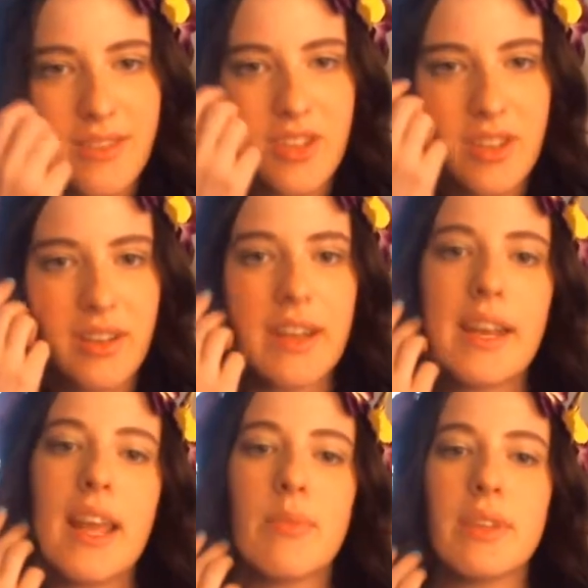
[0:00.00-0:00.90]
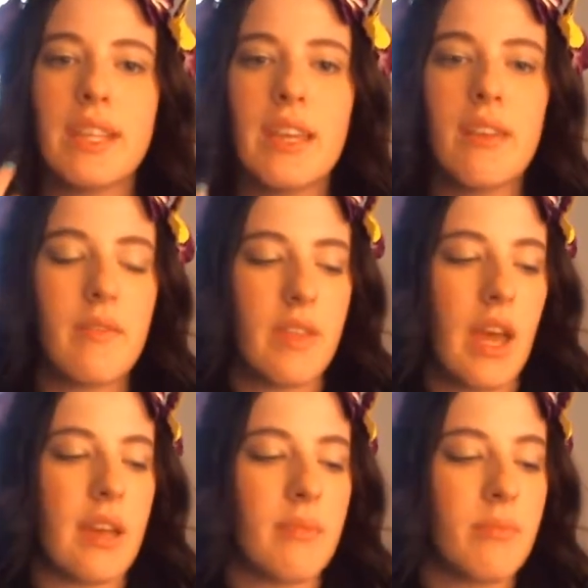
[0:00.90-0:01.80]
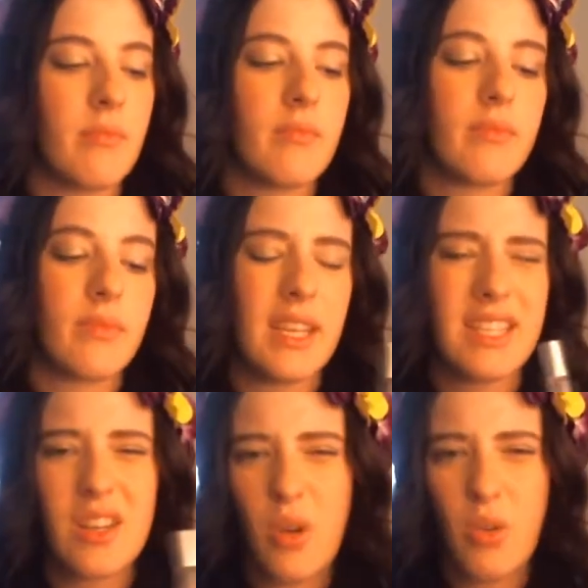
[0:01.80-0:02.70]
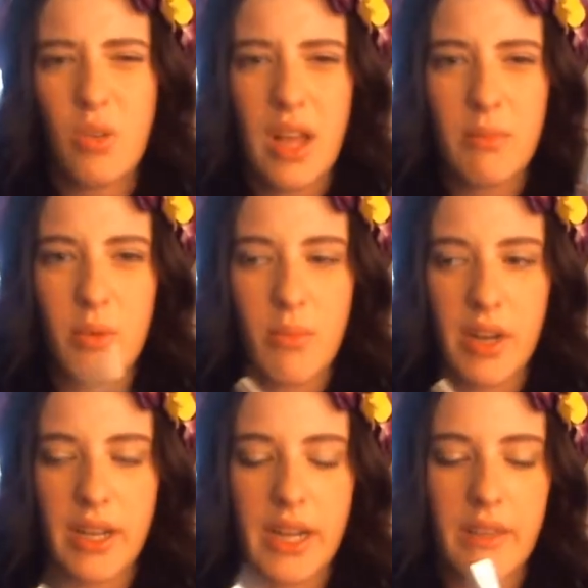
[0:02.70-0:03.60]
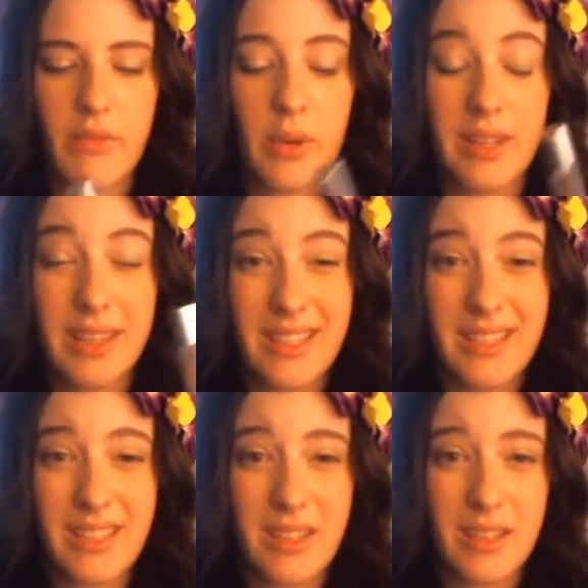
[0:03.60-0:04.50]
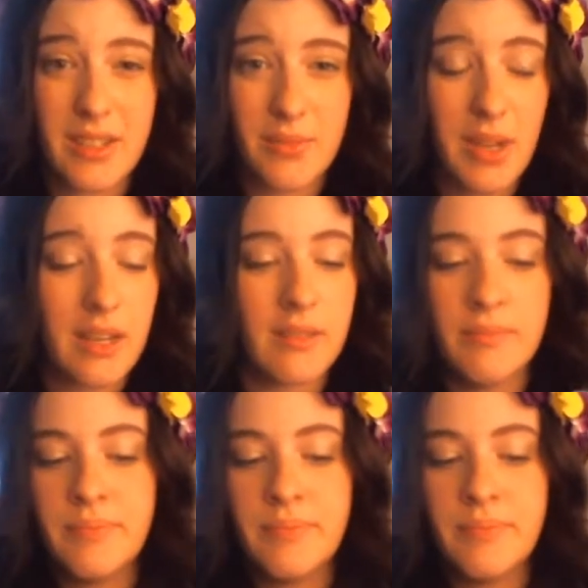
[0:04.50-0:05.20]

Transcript: year, and I believe that they did a whole lot more marketing for it this year as well.